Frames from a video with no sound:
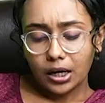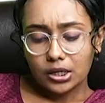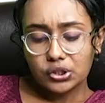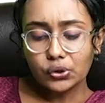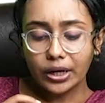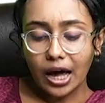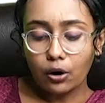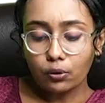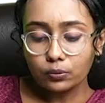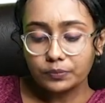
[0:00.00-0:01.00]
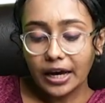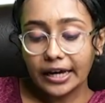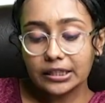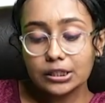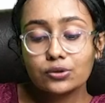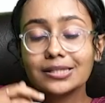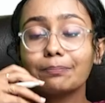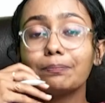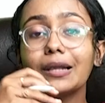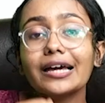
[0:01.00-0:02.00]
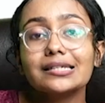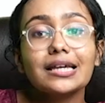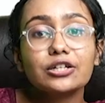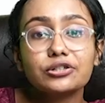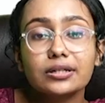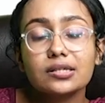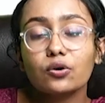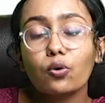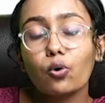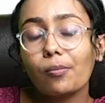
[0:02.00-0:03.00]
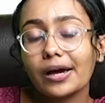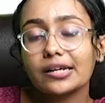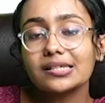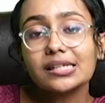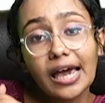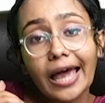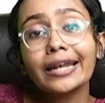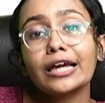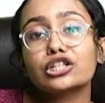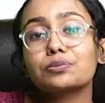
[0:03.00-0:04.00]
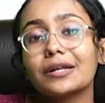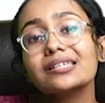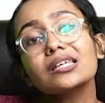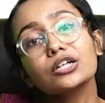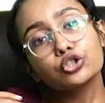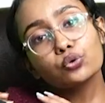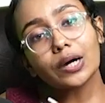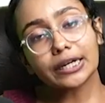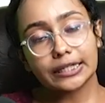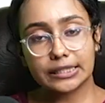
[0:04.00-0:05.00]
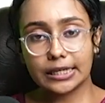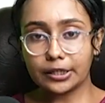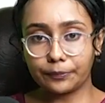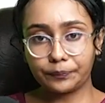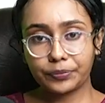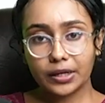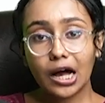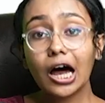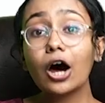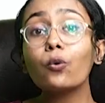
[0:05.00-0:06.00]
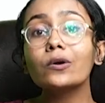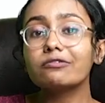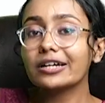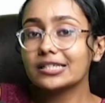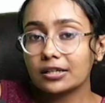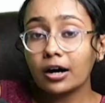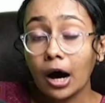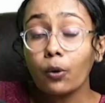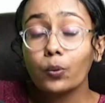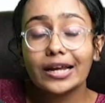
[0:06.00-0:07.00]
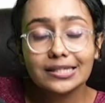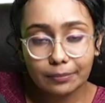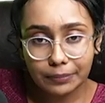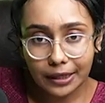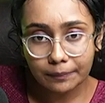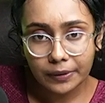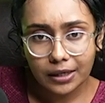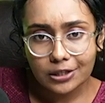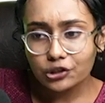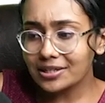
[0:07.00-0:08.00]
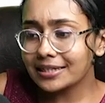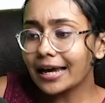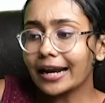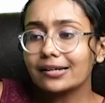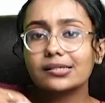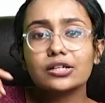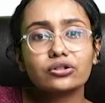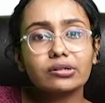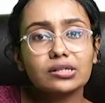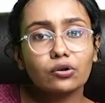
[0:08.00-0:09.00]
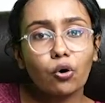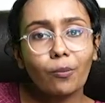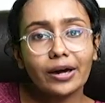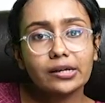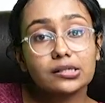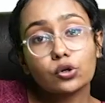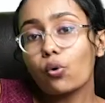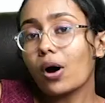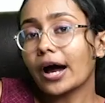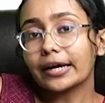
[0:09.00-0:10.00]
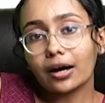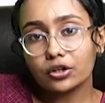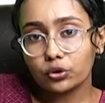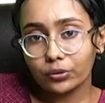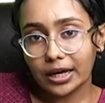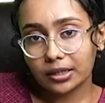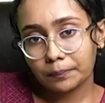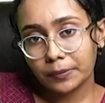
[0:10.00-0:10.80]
So now I need to supply CH3COO minus and H plus to a container. How will I supply? Just the direct CH3COO minus? No, I can't do that.